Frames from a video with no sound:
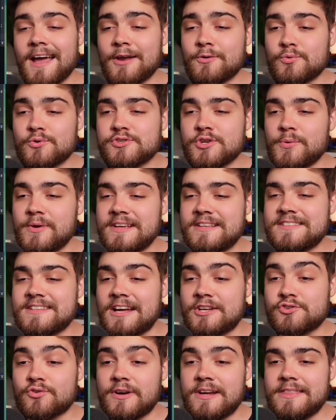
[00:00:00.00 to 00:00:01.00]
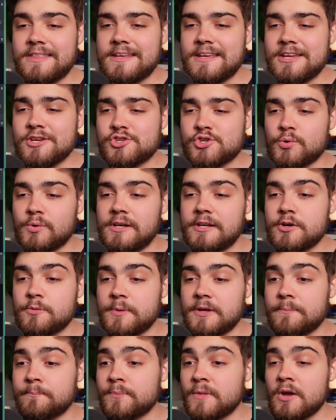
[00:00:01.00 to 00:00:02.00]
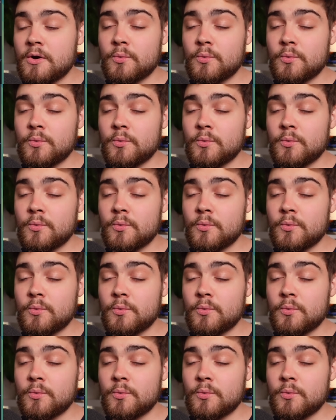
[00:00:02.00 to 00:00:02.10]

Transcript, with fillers: and also exaggerate the issue a little bit.